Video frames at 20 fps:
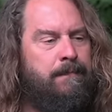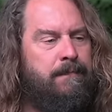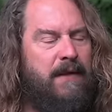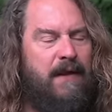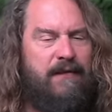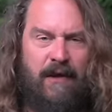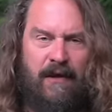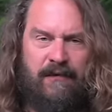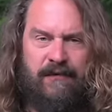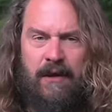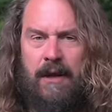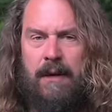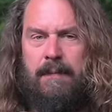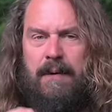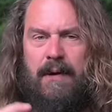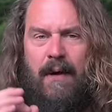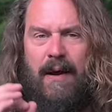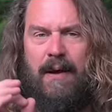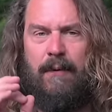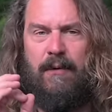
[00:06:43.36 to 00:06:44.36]
It's also gonna
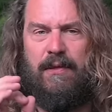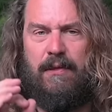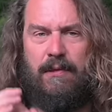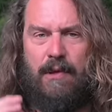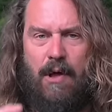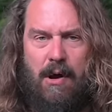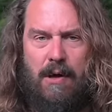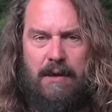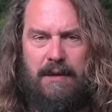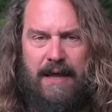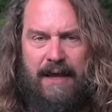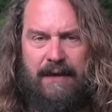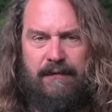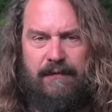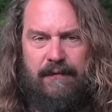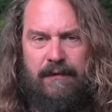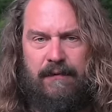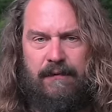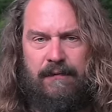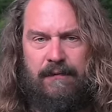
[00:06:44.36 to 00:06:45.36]
be great with long
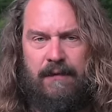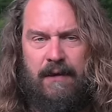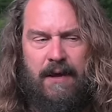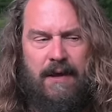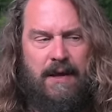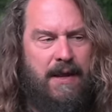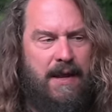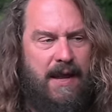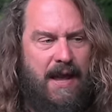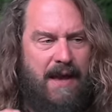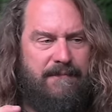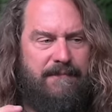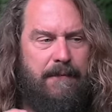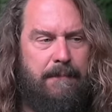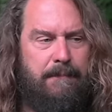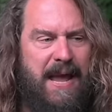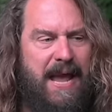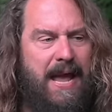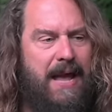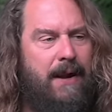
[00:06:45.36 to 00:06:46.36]
lenses and
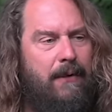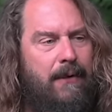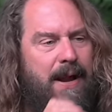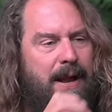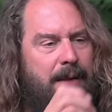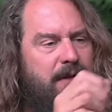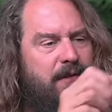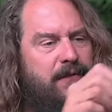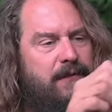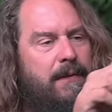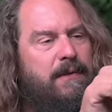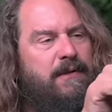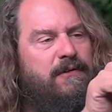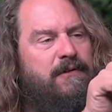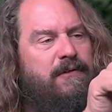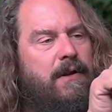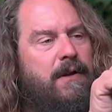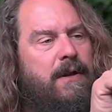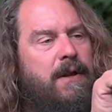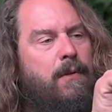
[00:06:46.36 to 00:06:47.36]
for panoramas. Let me
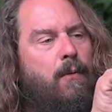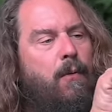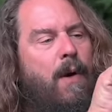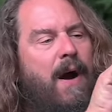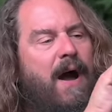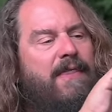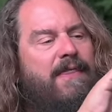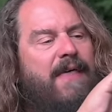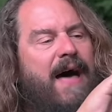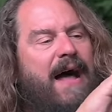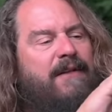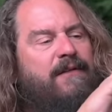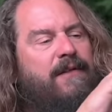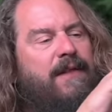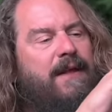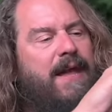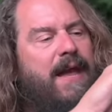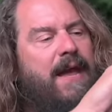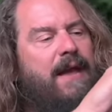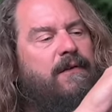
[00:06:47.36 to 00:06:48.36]
show you why that's
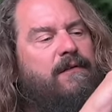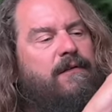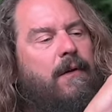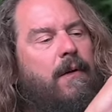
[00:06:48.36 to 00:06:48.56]
the case.